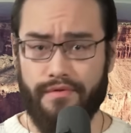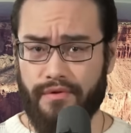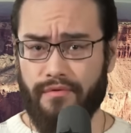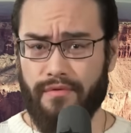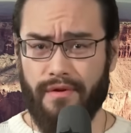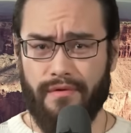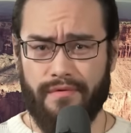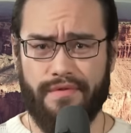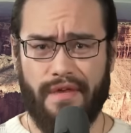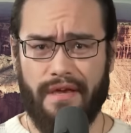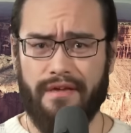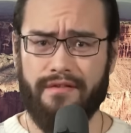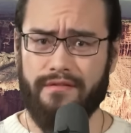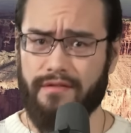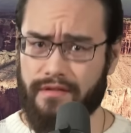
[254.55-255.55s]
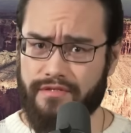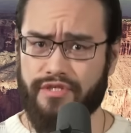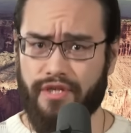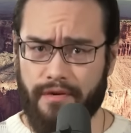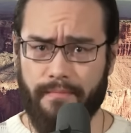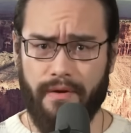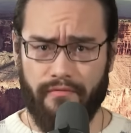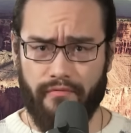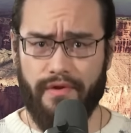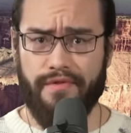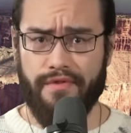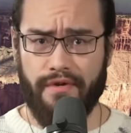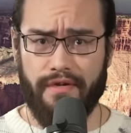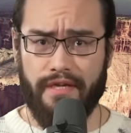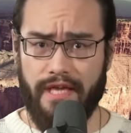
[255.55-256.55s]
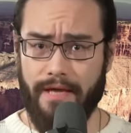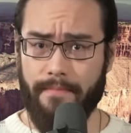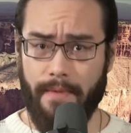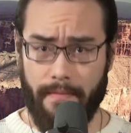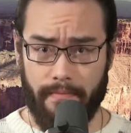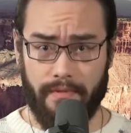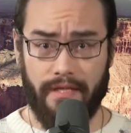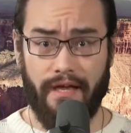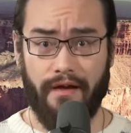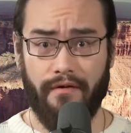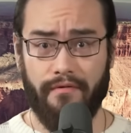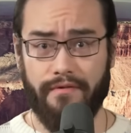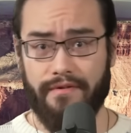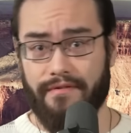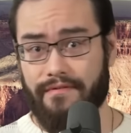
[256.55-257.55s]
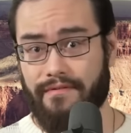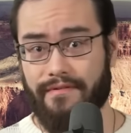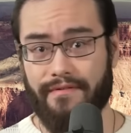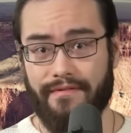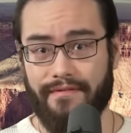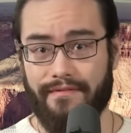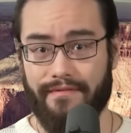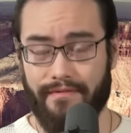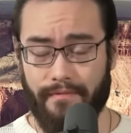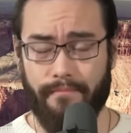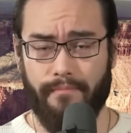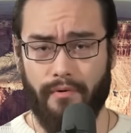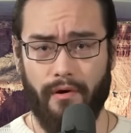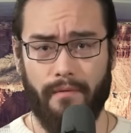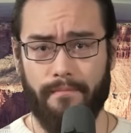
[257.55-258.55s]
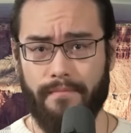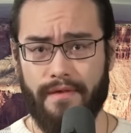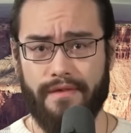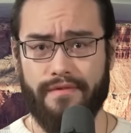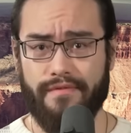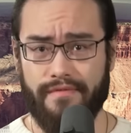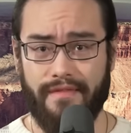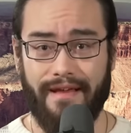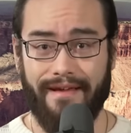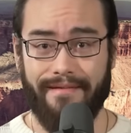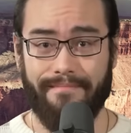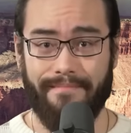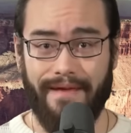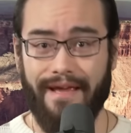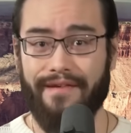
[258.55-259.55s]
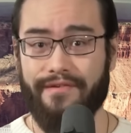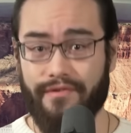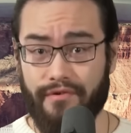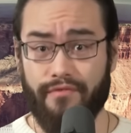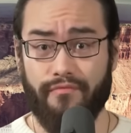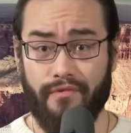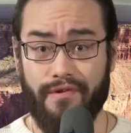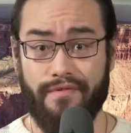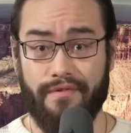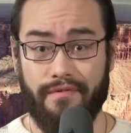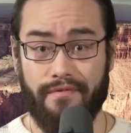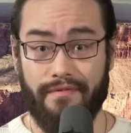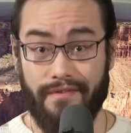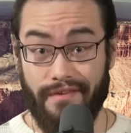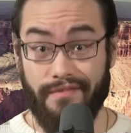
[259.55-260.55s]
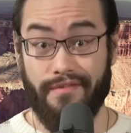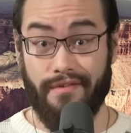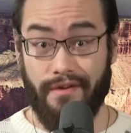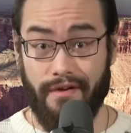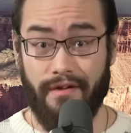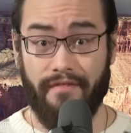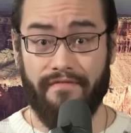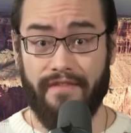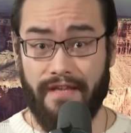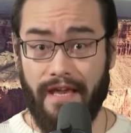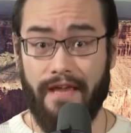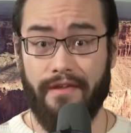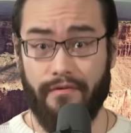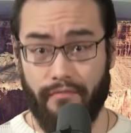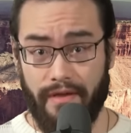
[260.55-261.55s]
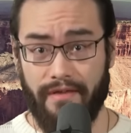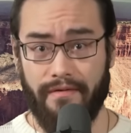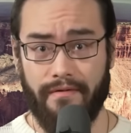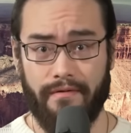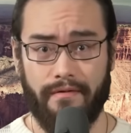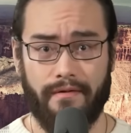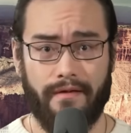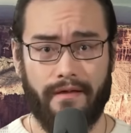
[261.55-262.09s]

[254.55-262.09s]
So there's a legitimate reason to keep people out. The problem is that a good reason isn't enough to get you in.